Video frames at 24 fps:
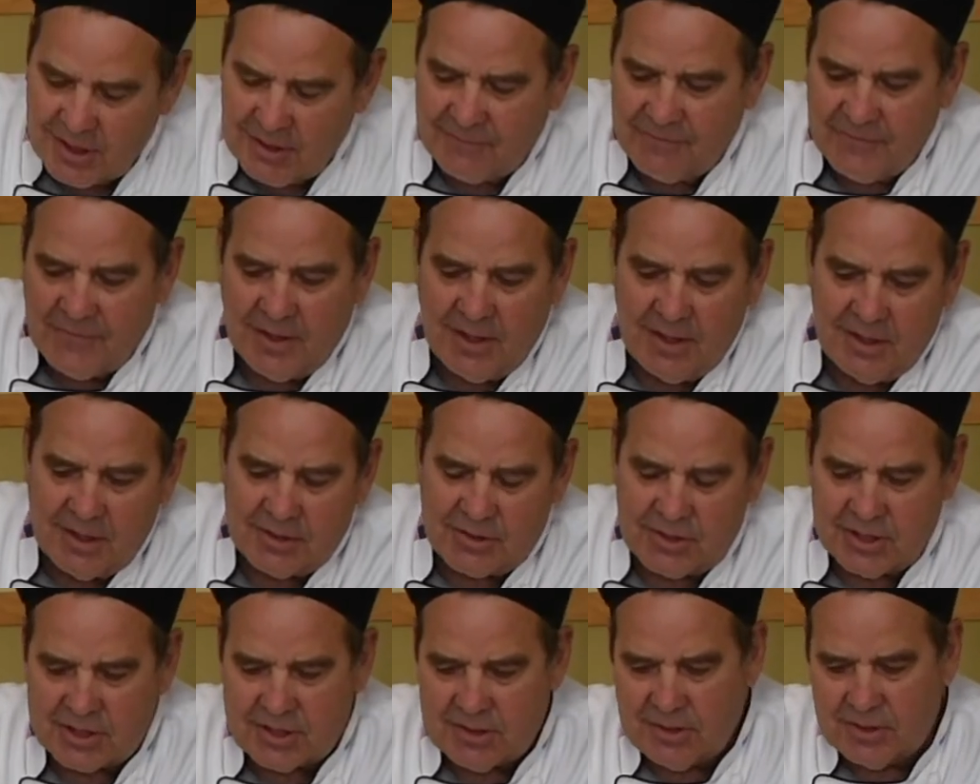of fun. It
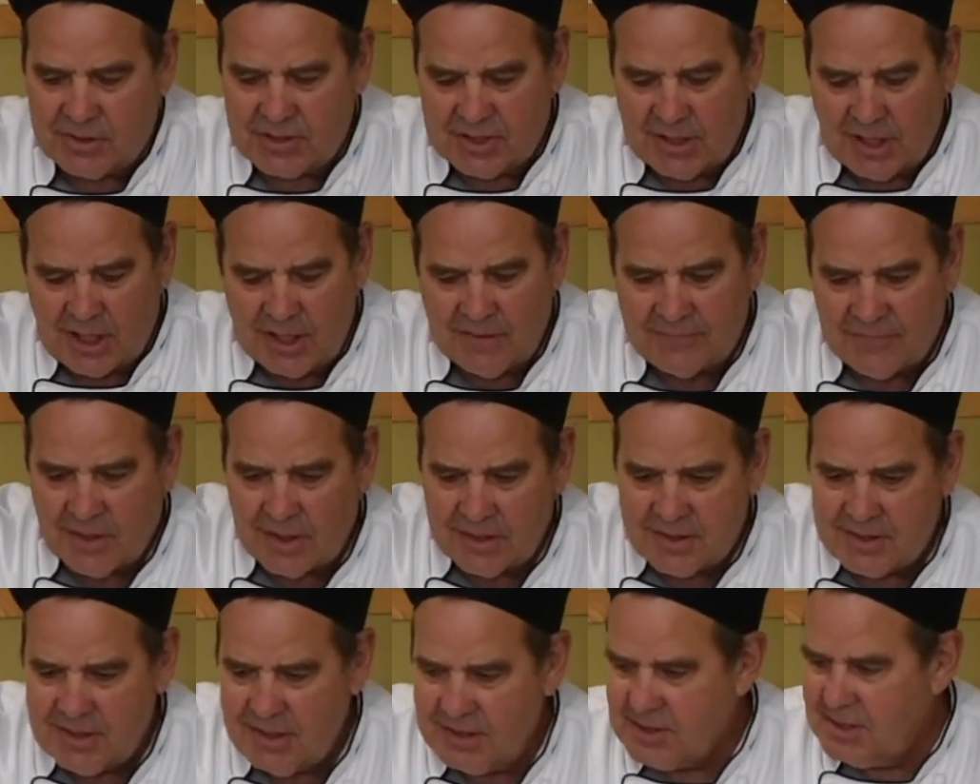just looks kind of
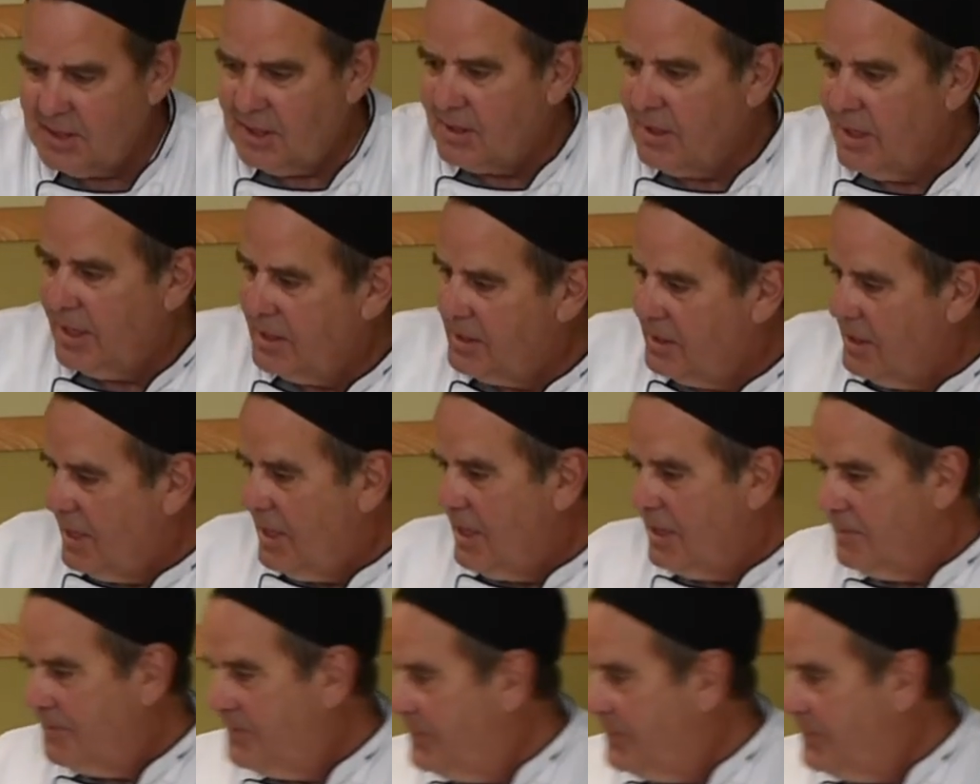artistic like that.